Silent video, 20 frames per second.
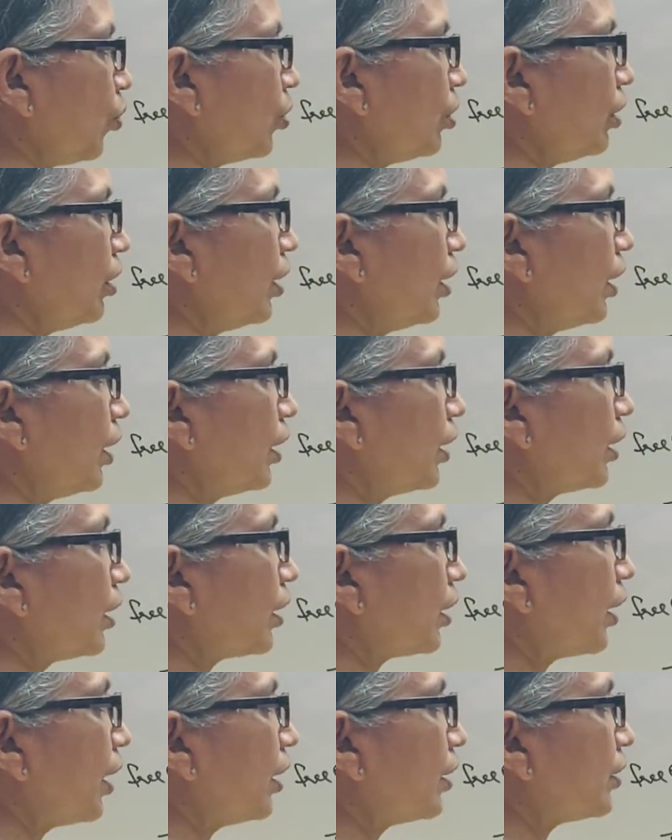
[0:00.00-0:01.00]
hole,
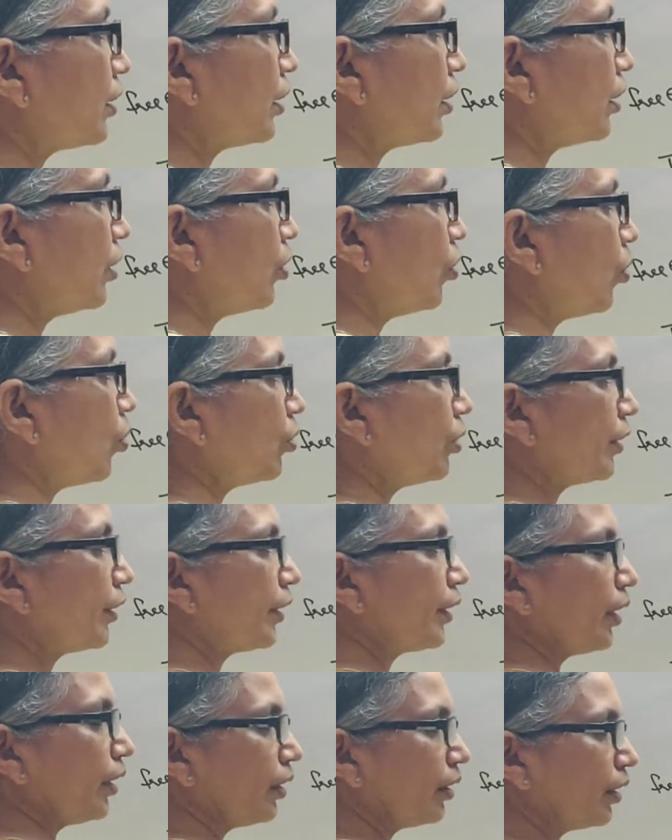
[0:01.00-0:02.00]
creating a hole
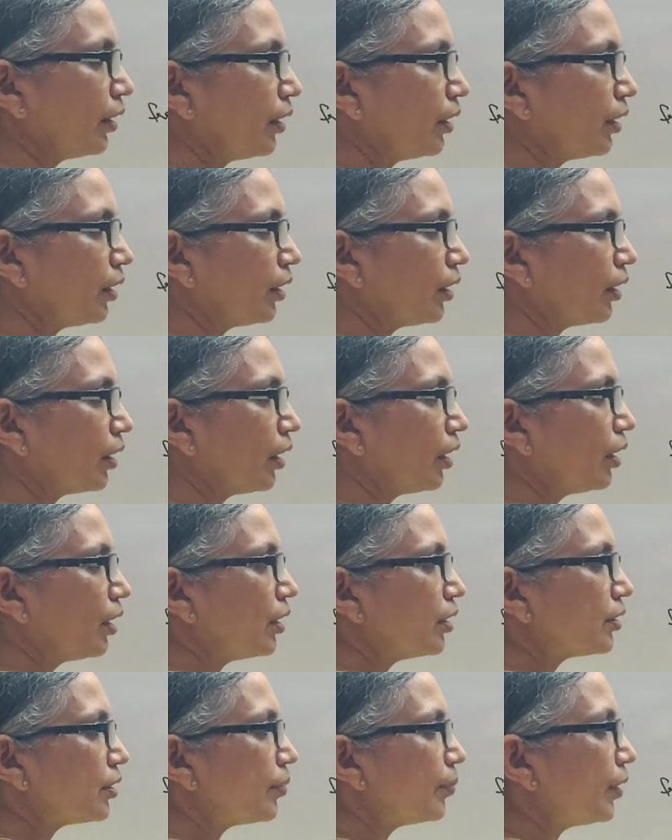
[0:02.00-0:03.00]
here.
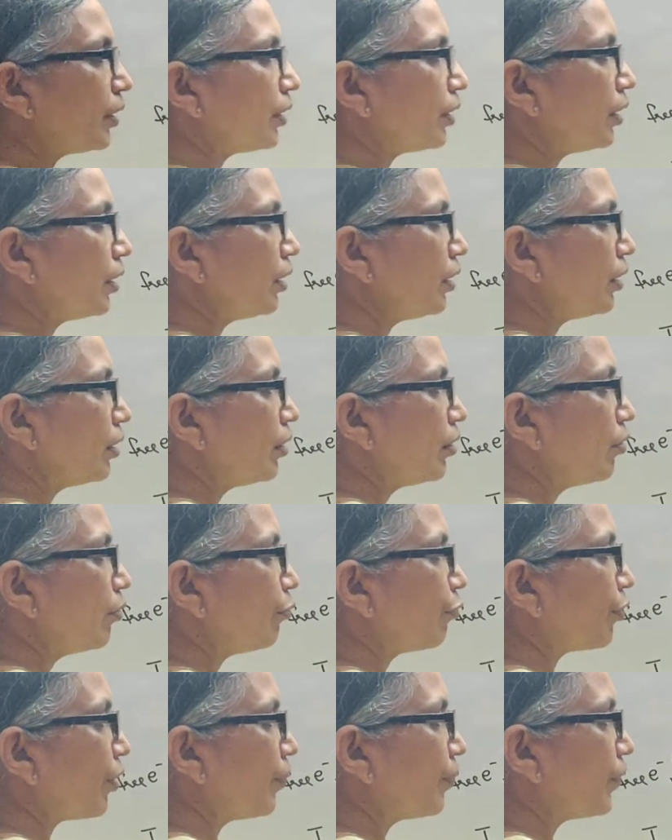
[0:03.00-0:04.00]
Similarly,
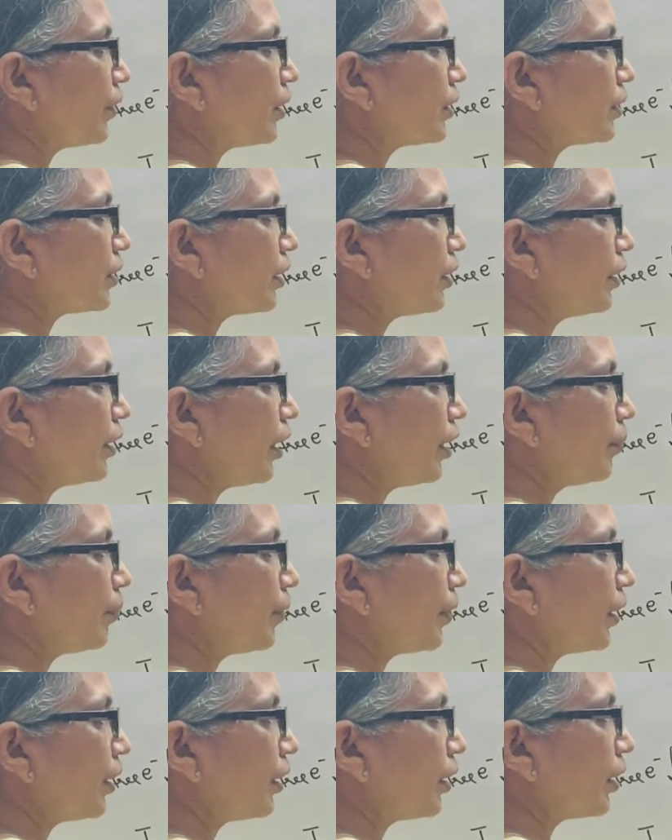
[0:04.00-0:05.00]
from this
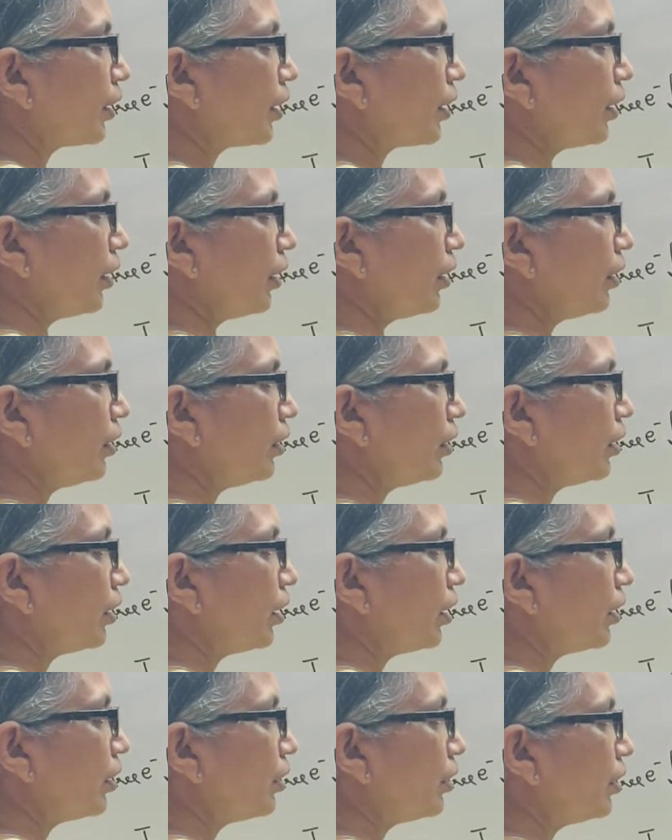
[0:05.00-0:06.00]
neighboring here,
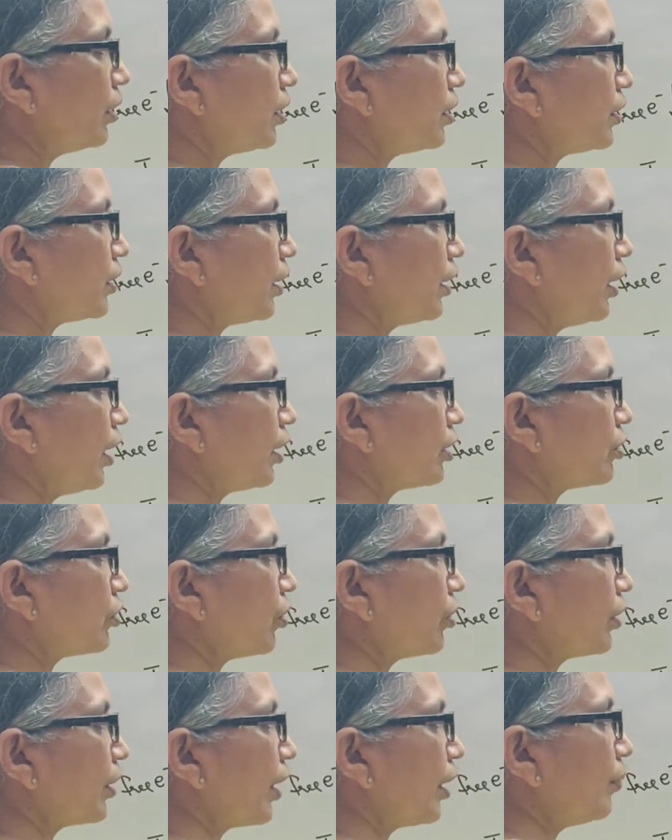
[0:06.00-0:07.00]
this
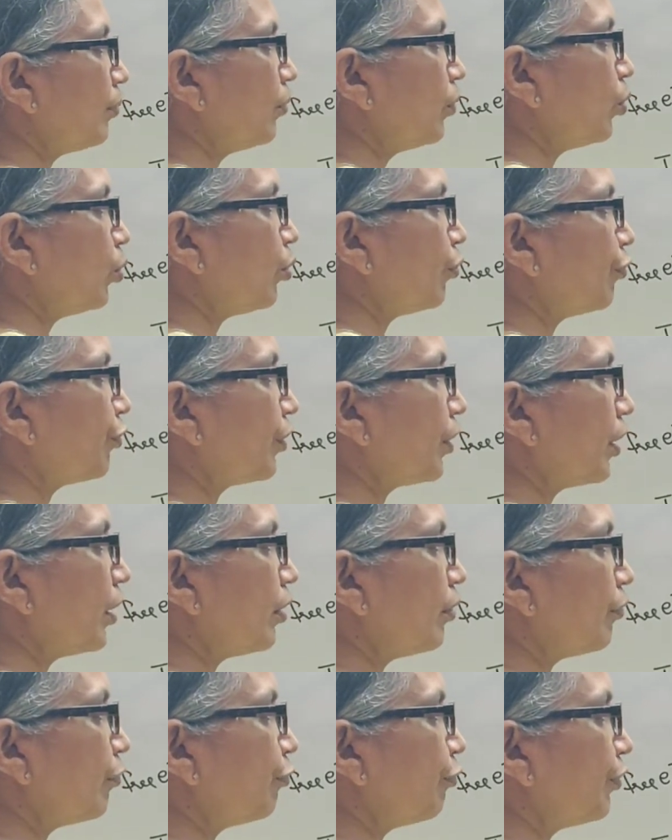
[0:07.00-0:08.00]
electron can move
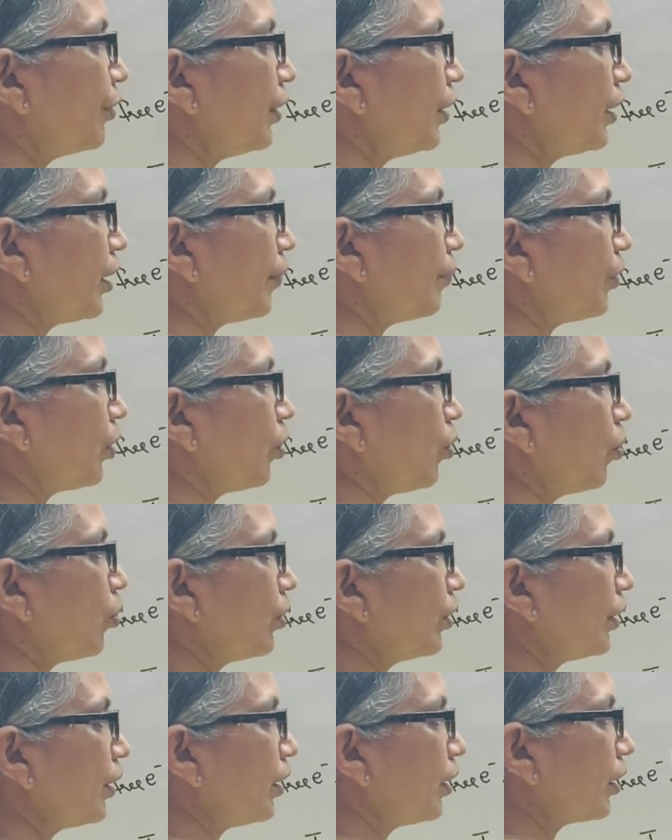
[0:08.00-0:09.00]
here, filling up the
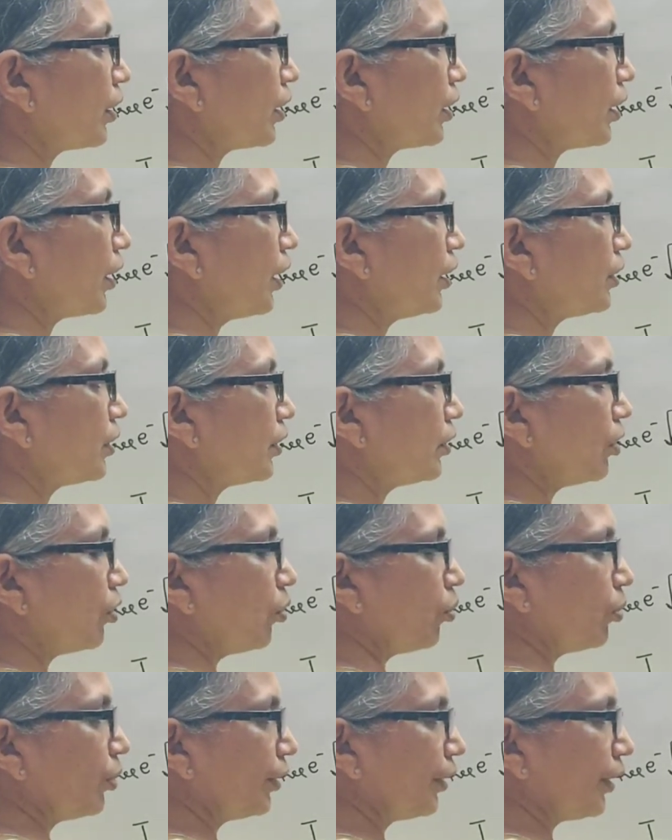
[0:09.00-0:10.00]
hole here, creating the
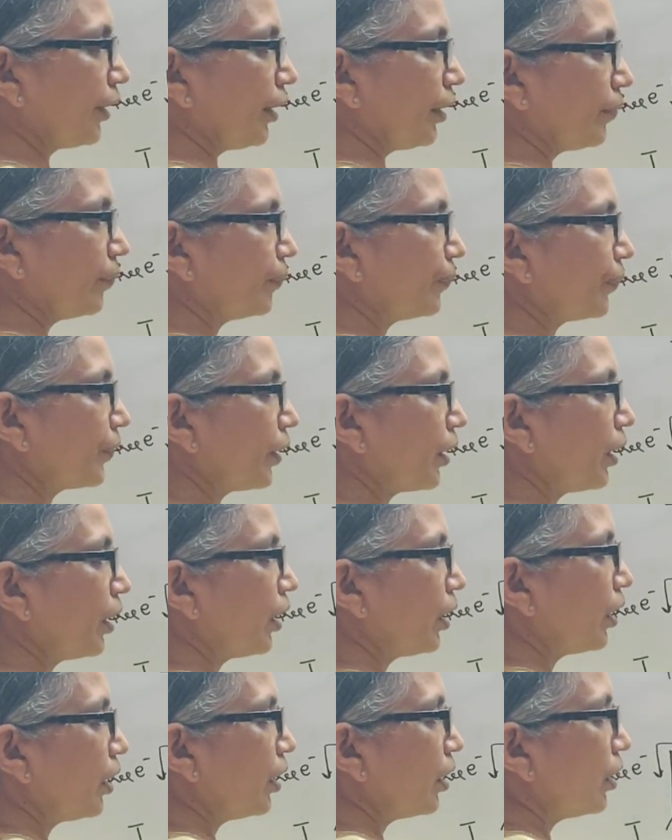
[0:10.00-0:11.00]
hole here.
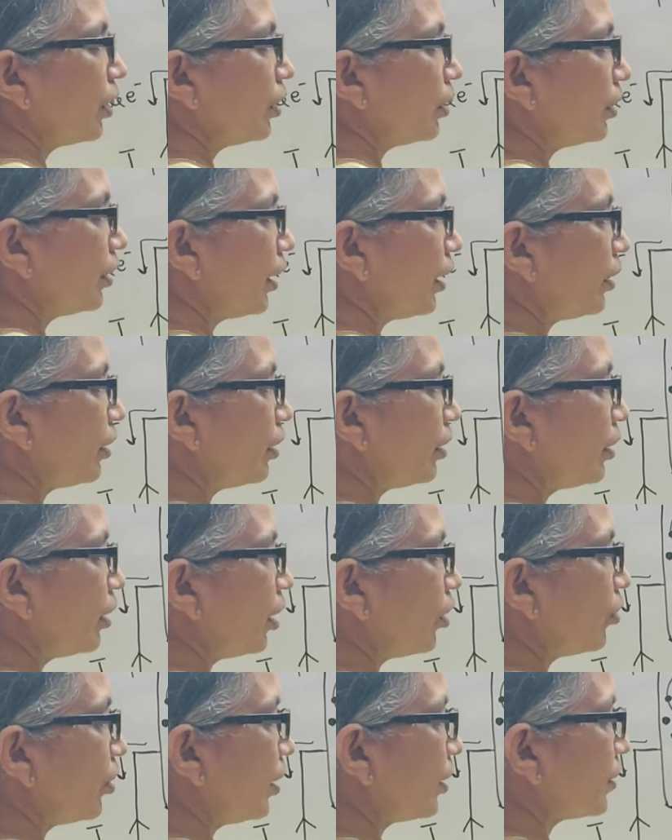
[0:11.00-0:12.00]
Then
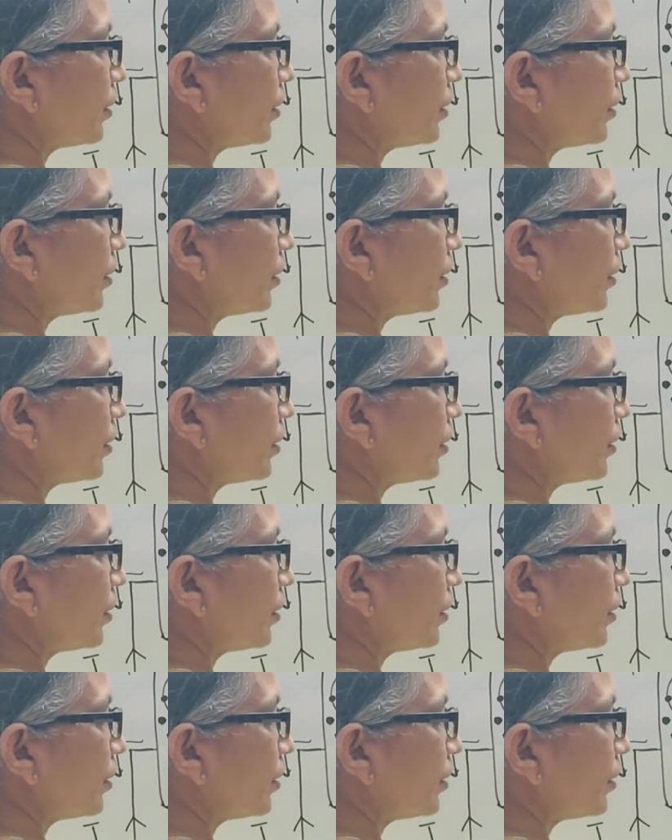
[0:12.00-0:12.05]
now